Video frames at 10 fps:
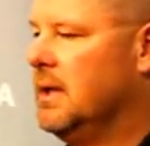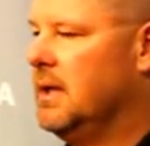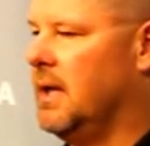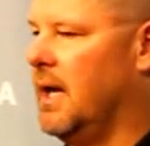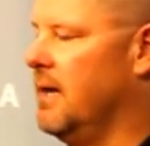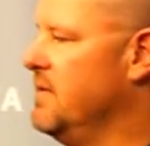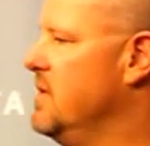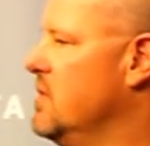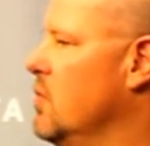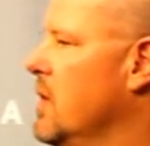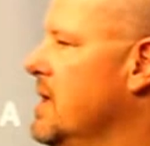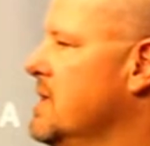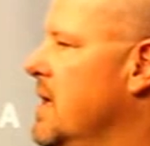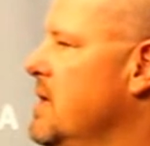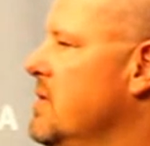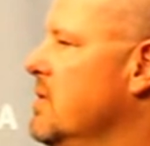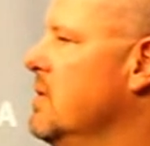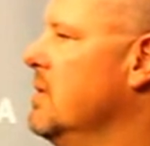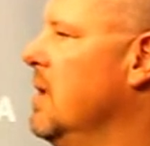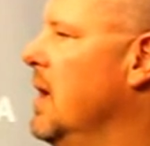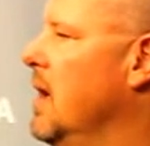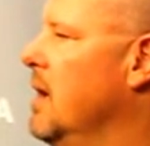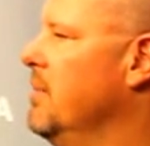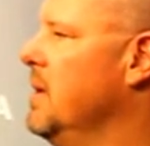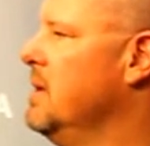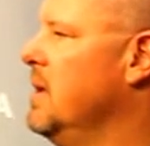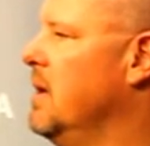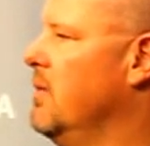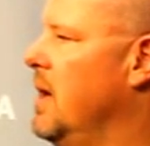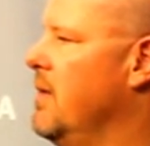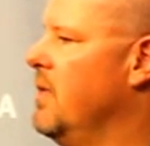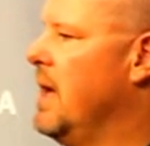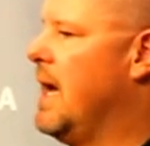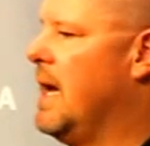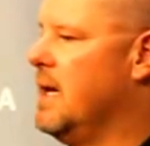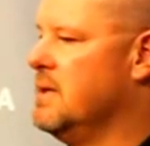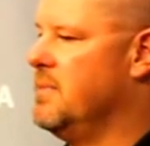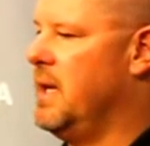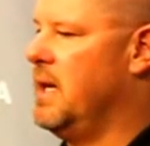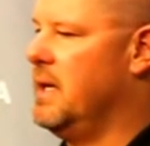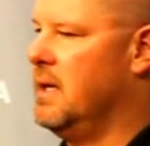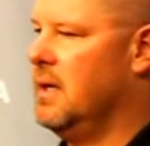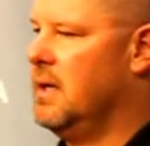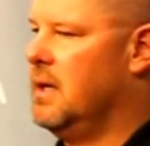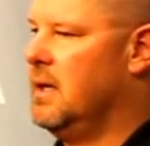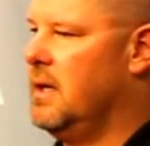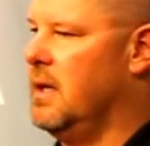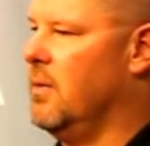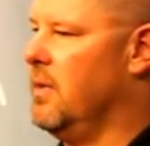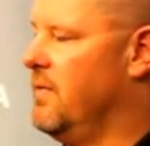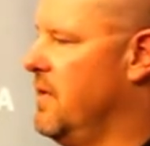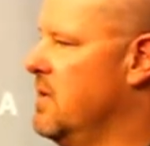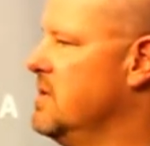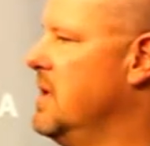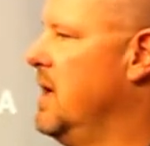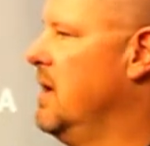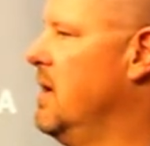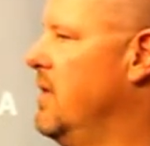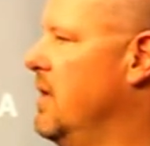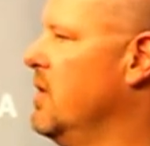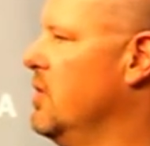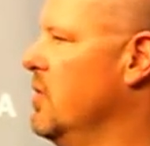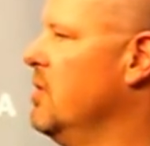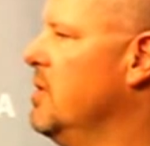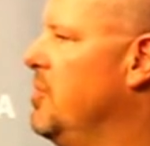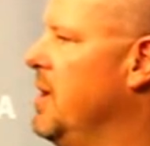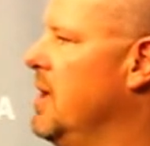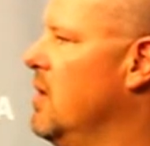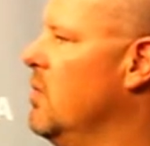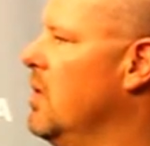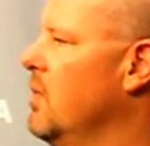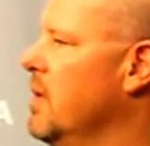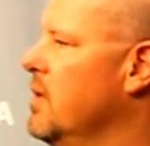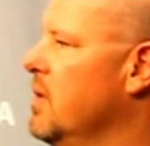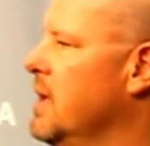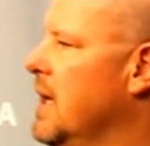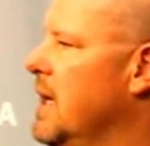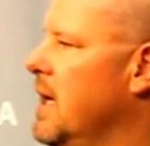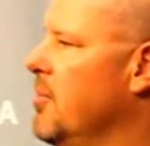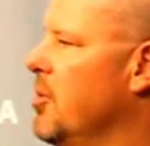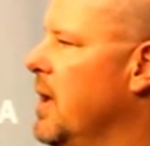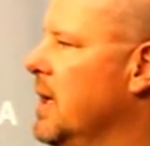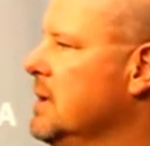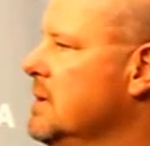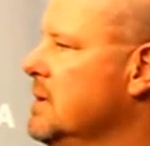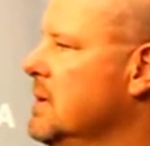A lot of it's just organizational. But, you know, every guy has been, you know, with the first, second, and third group, depending on what we're doing that day in practice.